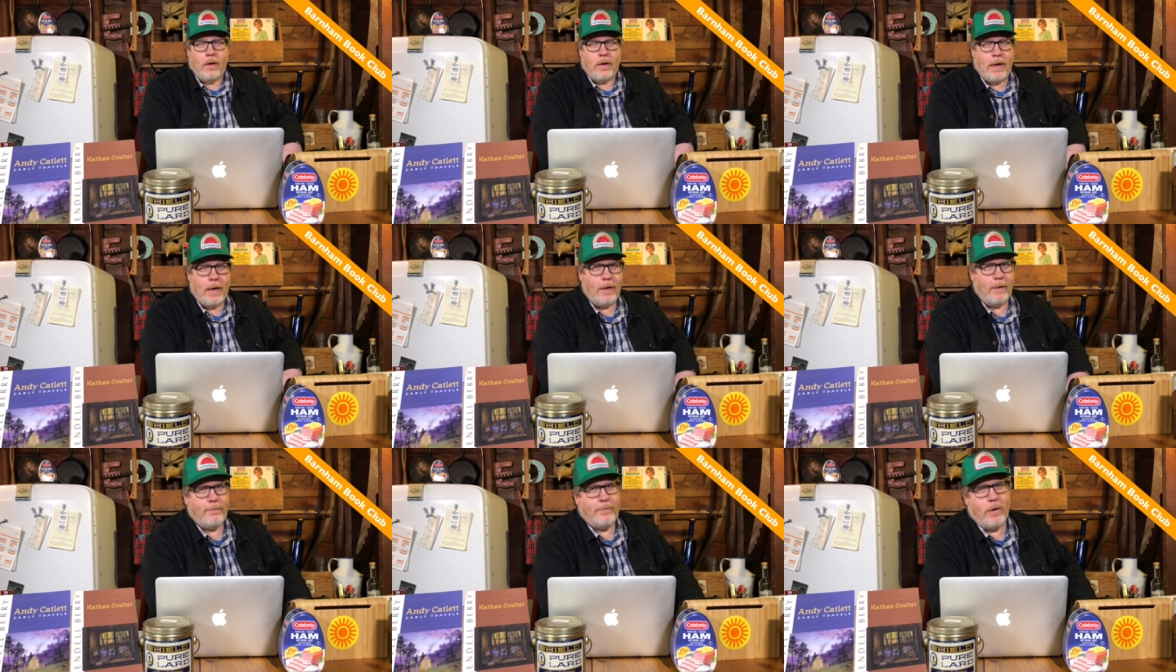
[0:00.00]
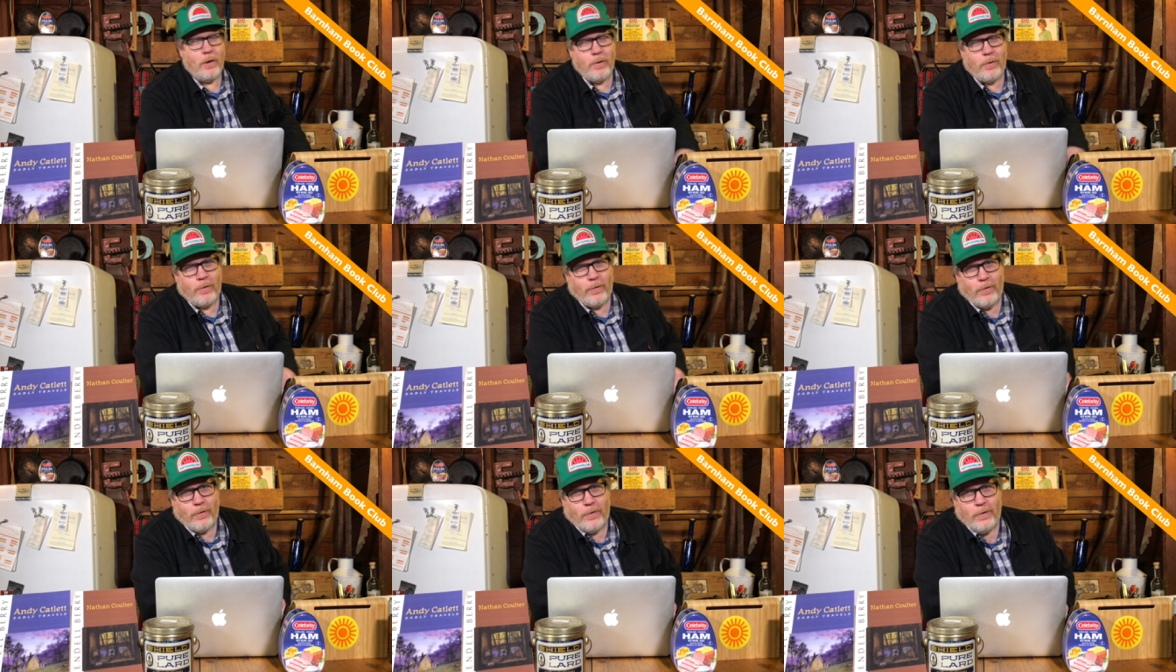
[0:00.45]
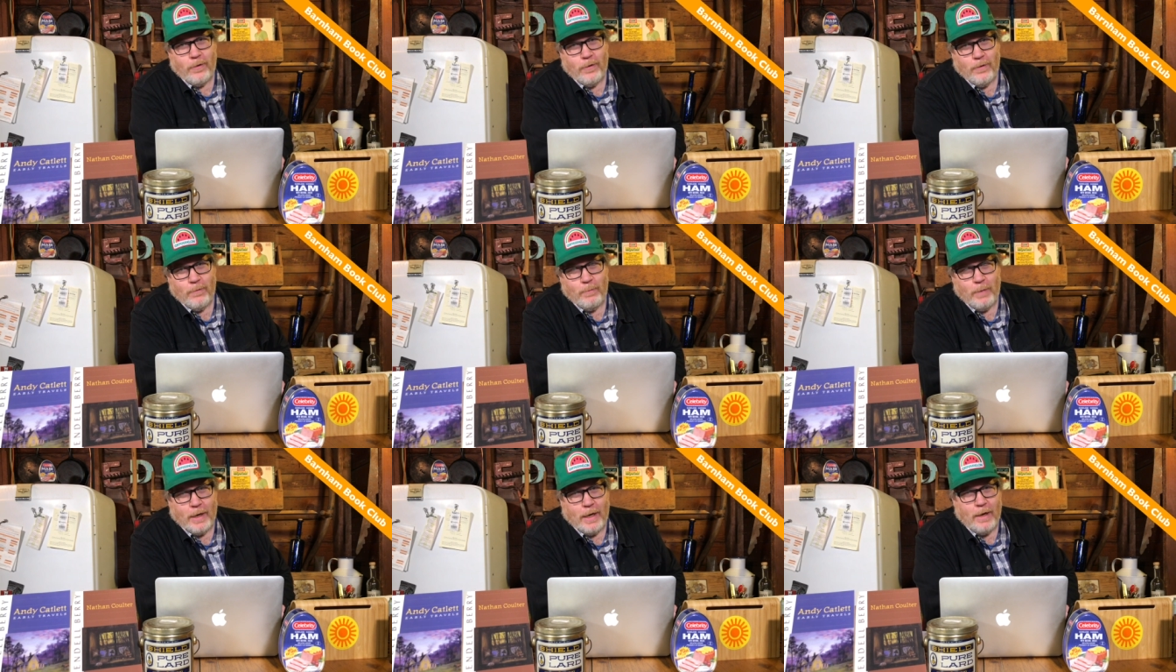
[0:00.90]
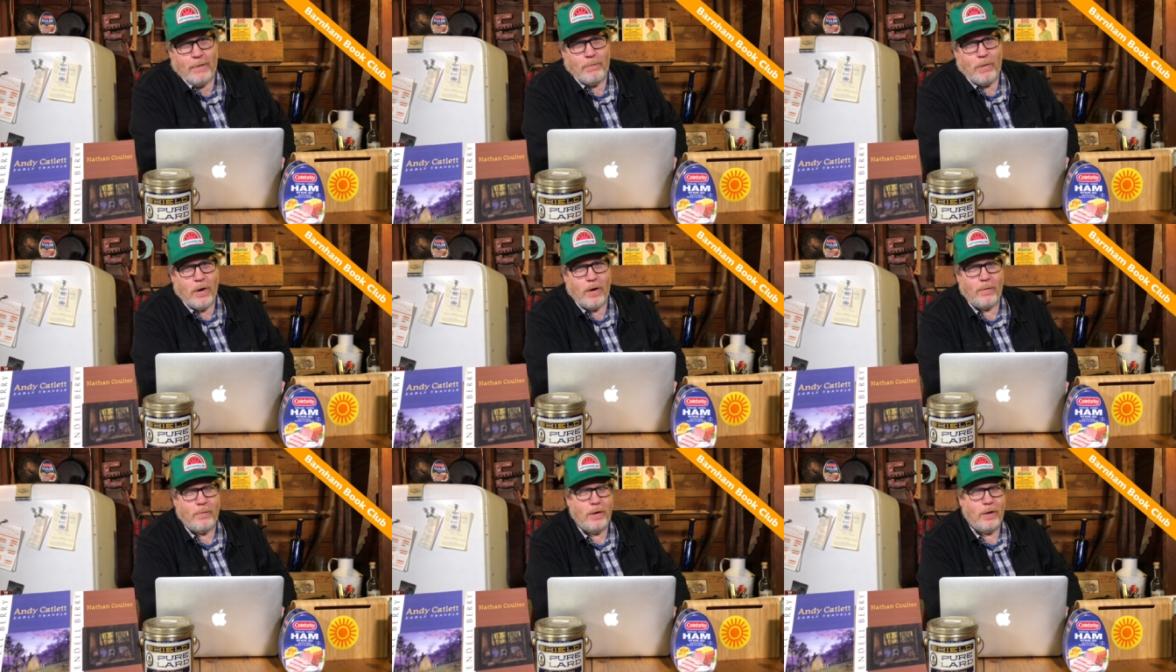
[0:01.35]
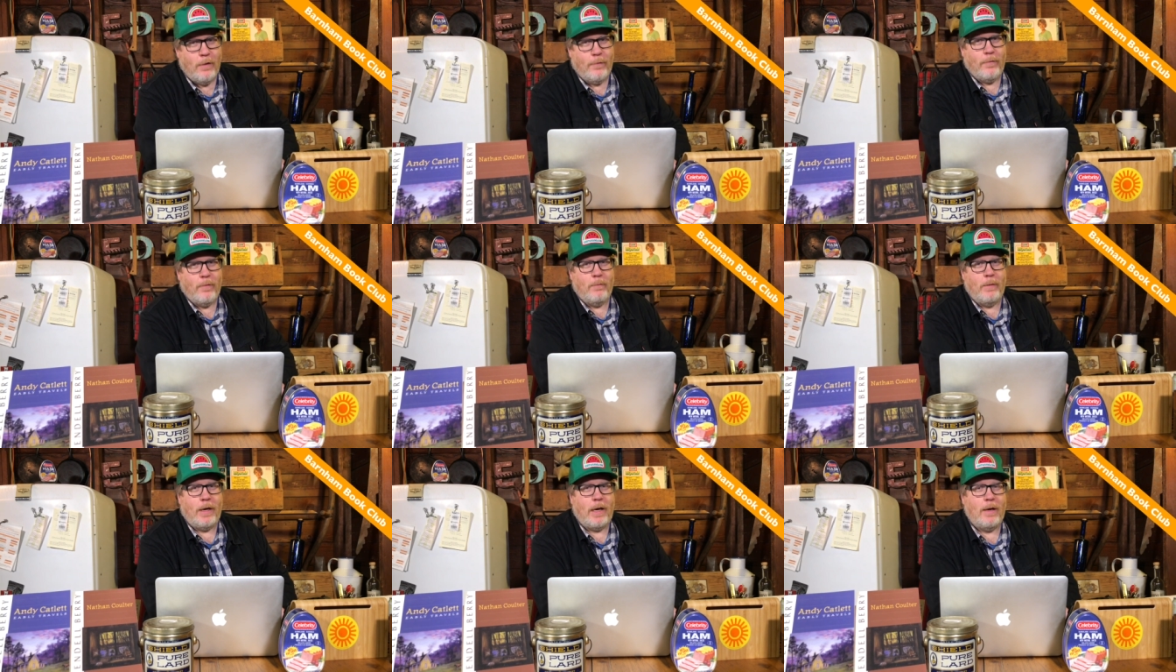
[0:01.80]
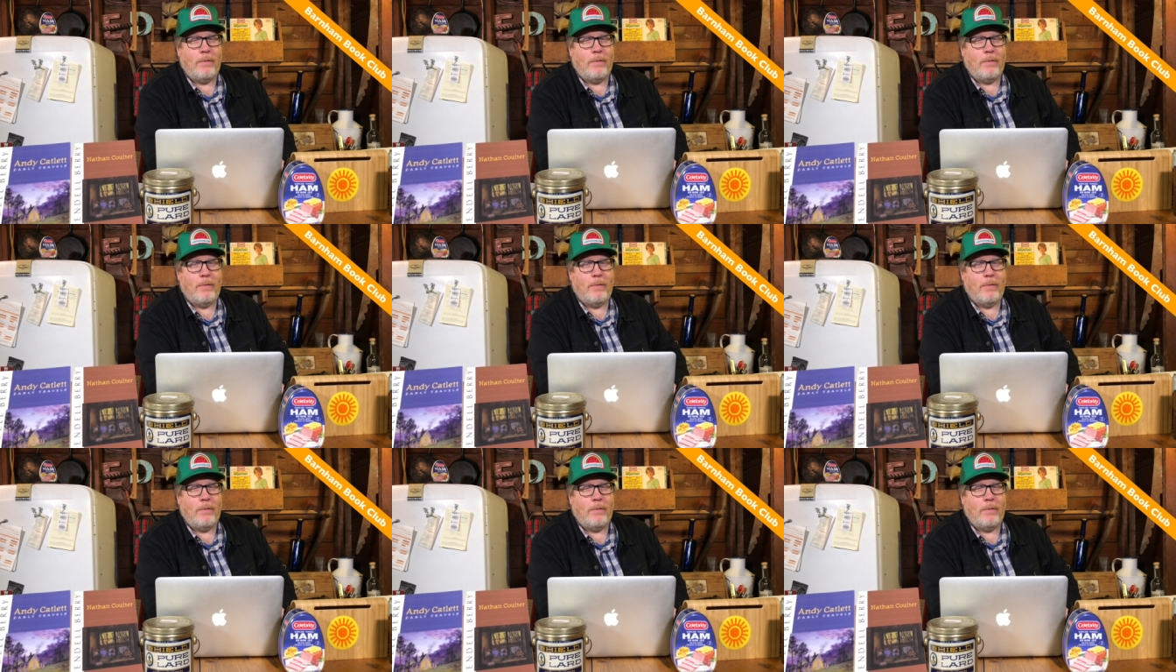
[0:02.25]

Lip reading: Howdy, folks. Big Ed Barnum here from Big